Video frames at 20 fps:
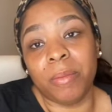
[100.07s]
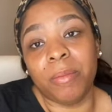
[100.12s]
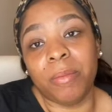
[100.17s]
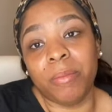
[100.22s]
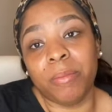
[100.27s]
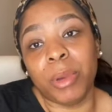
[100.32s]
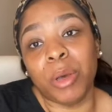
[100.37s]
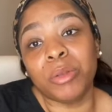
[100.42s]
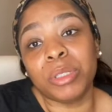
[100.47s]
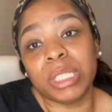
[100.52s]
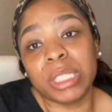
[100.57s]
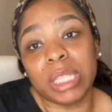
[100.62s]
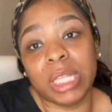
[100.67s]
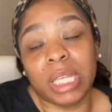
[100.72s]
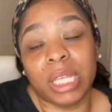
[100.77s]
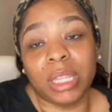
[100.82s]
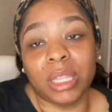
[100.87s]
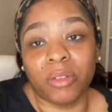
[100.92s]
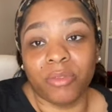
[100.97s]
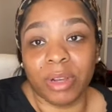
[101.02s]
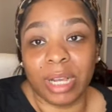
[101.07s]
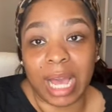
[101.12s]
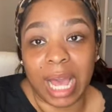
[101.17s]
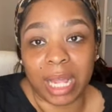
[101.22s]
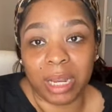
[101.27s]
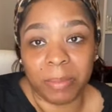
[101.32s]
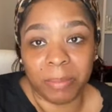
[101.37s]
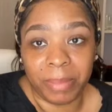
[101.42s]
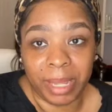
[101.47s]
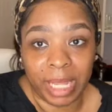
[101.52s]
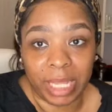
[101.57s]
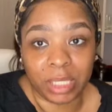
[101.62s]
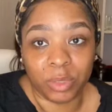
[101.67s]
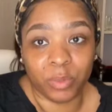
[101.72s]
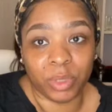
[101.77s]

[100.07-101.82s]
mostly the ricotta baked,